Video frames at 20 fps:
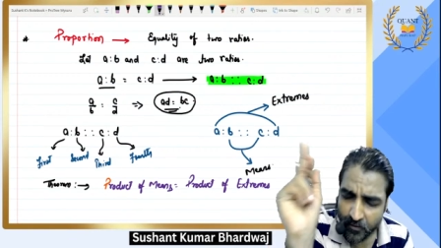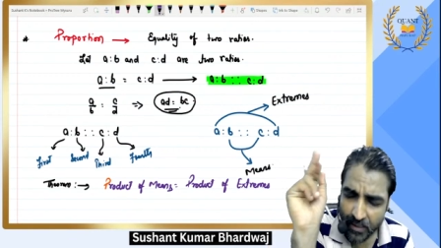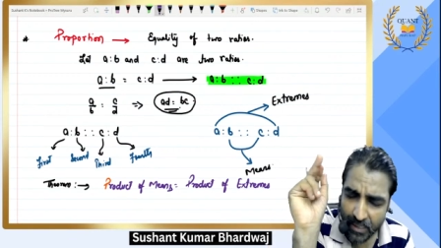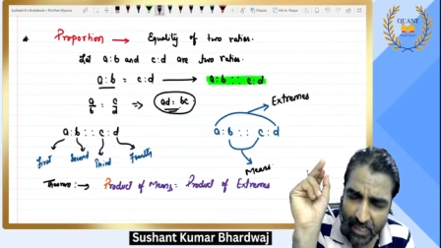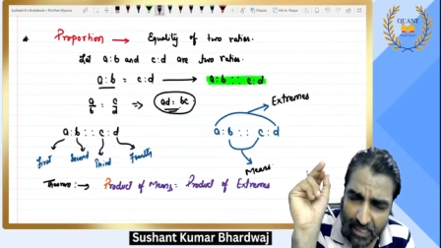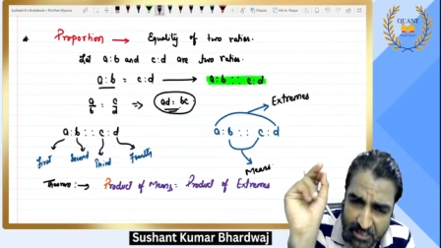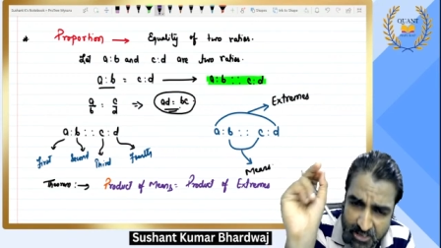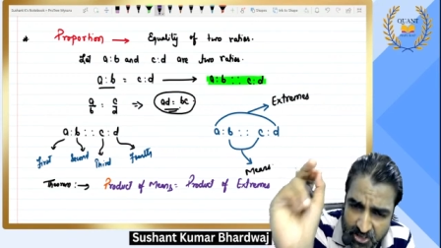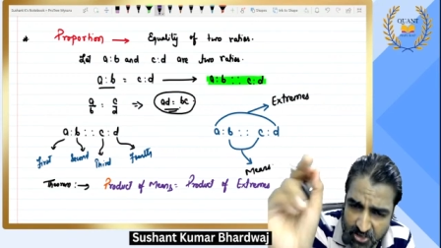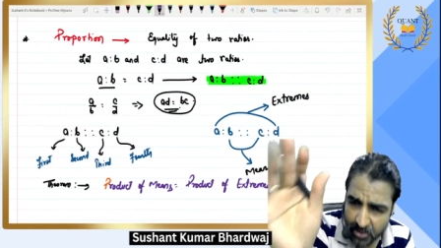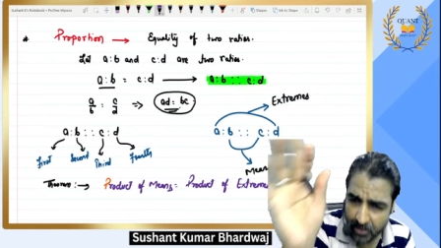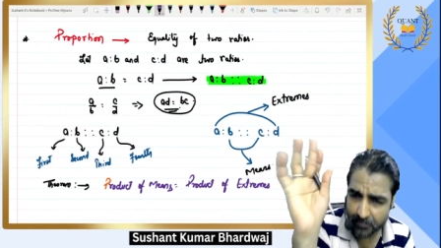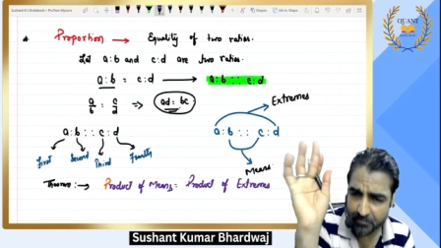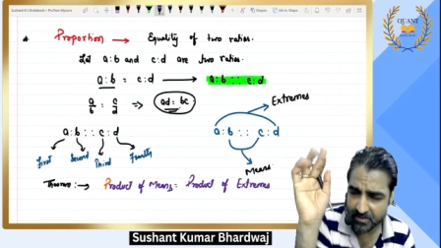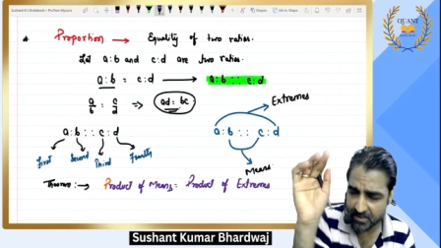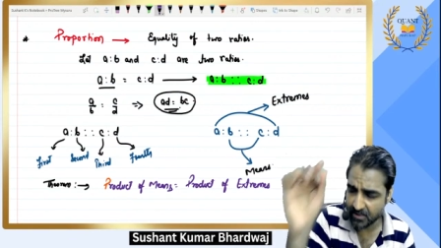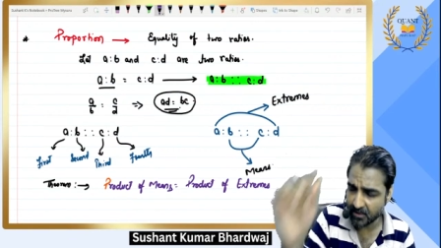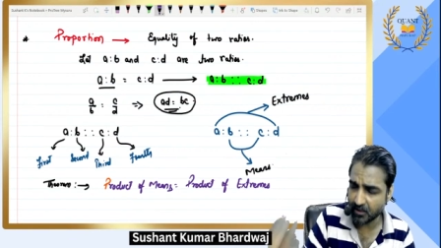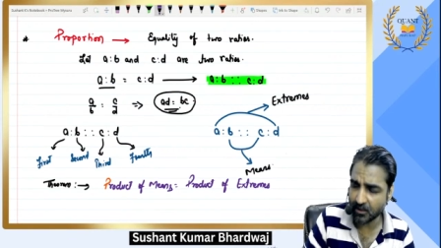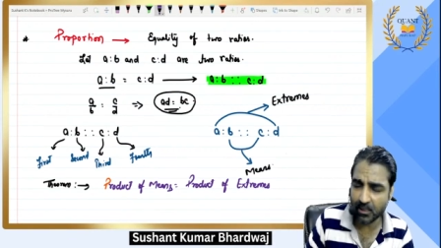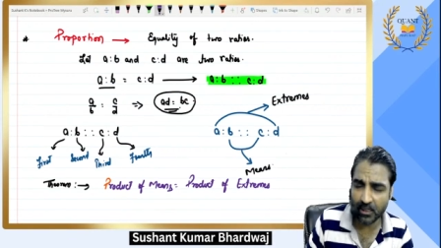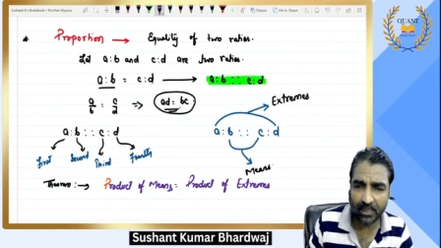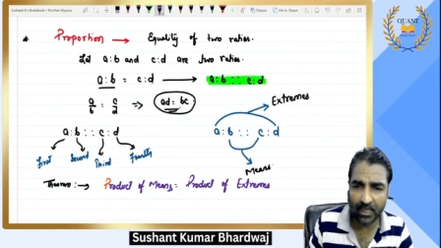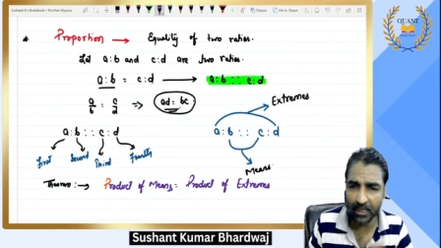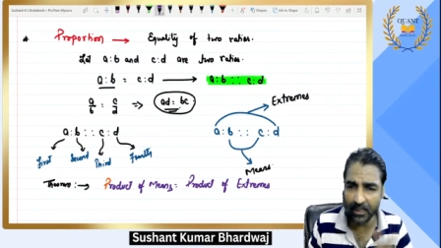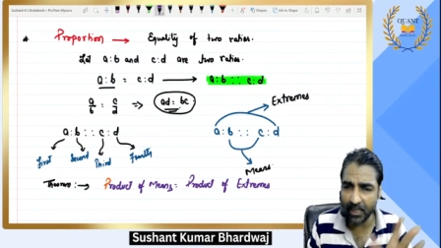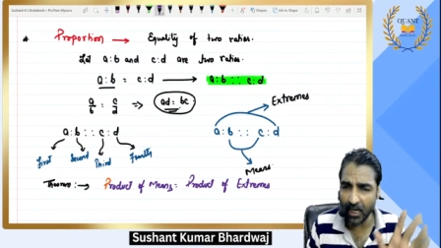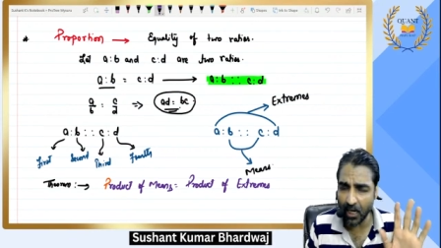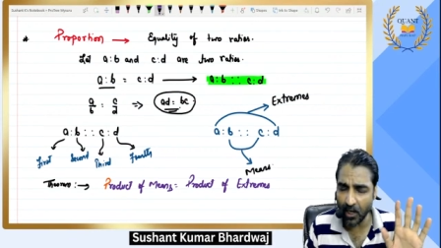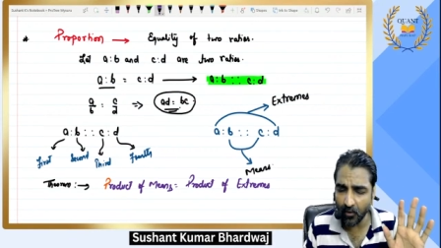extremes. Clear
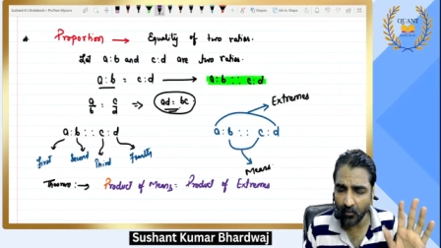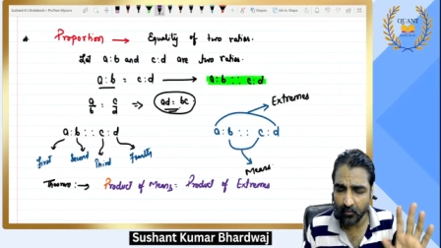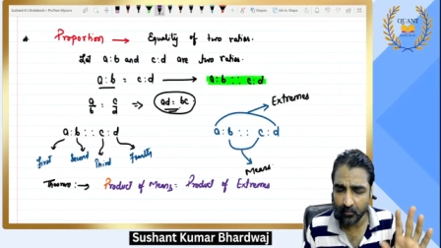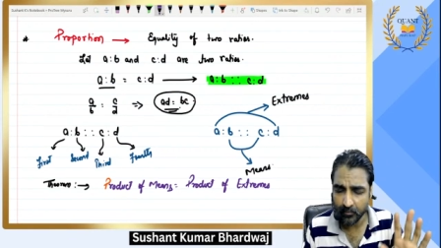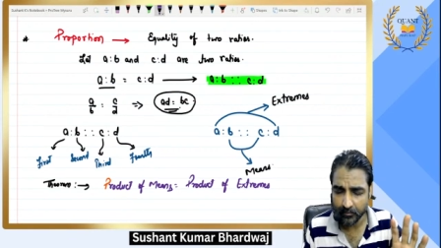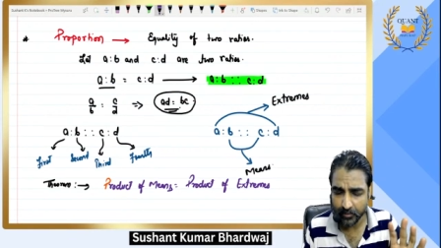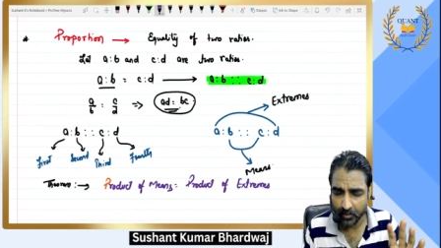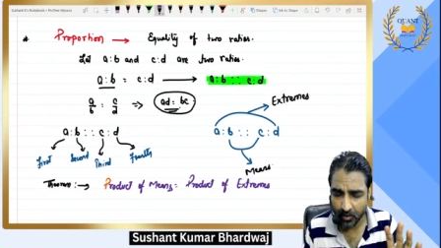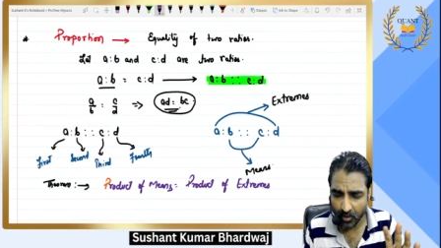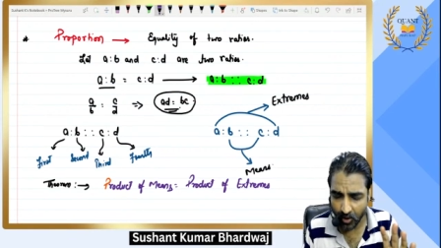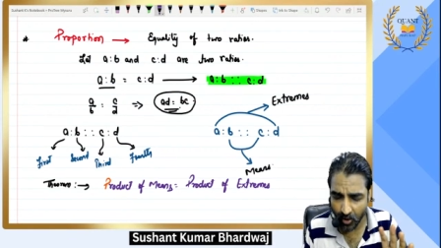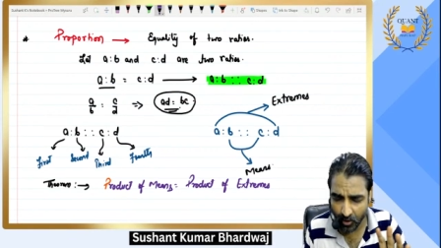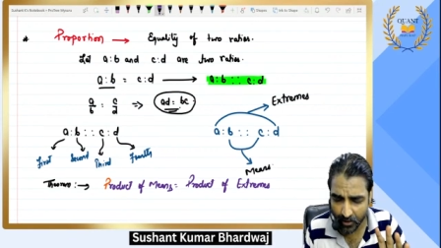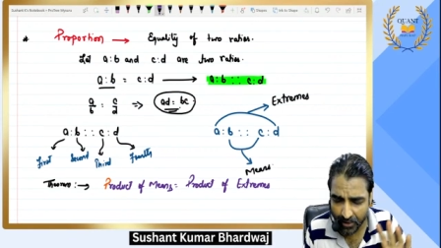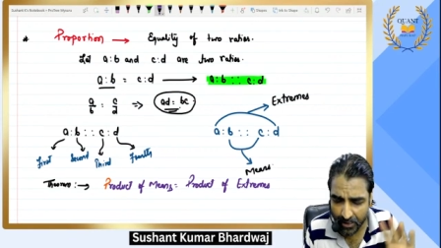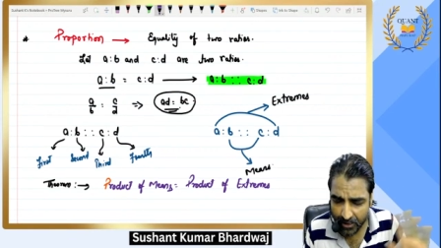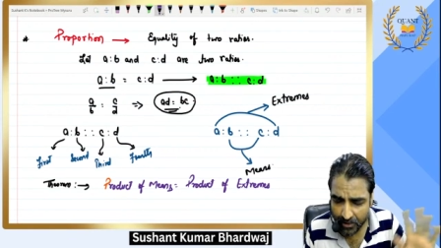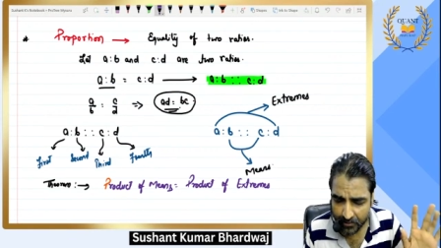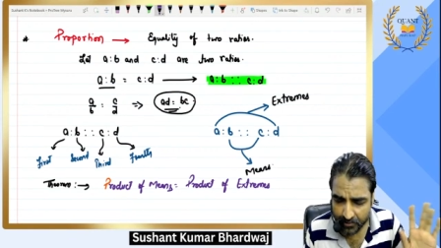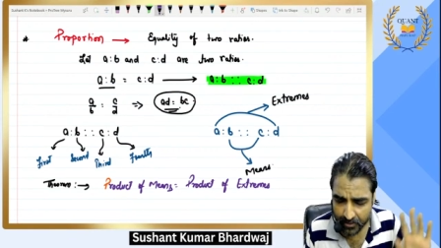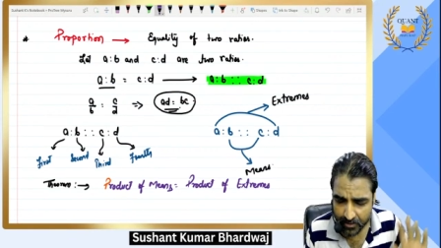now? Okay.